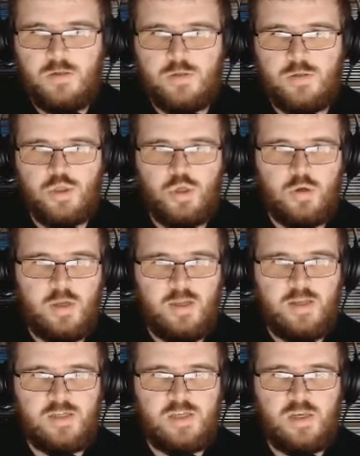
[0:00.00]
Shocking,
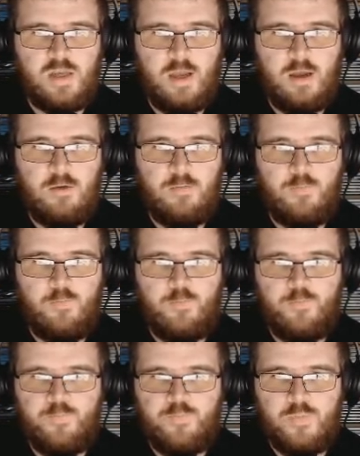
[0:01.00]
is it now?
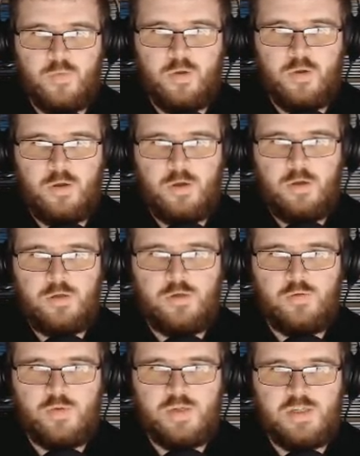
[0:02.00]
To
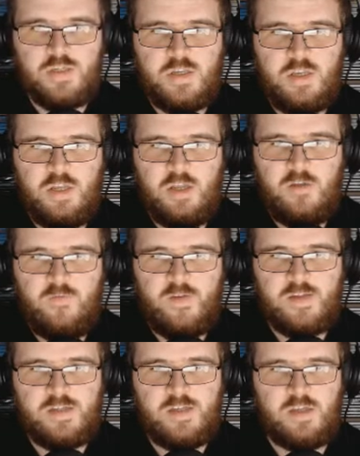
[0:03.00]
receive
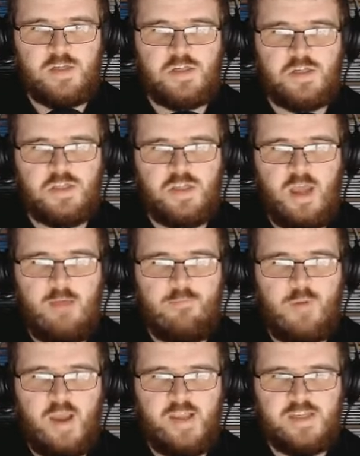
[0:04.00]
such
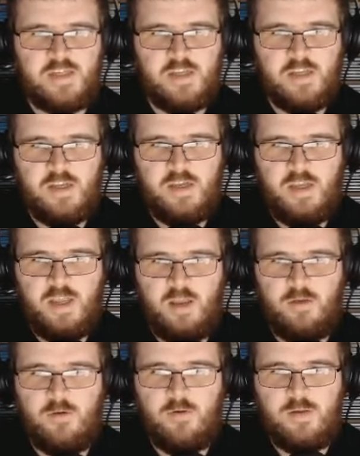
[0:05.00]
tempest in
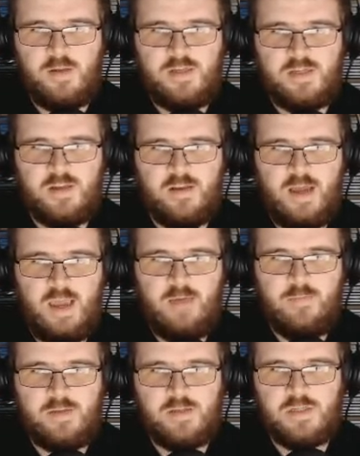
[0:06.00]
all these
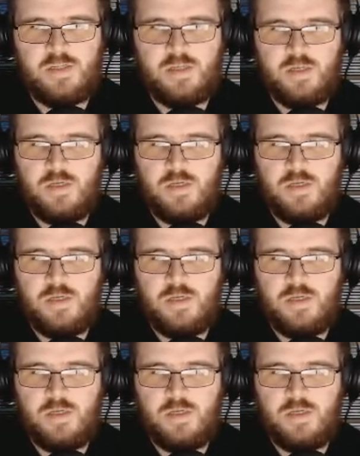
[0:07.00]
environments.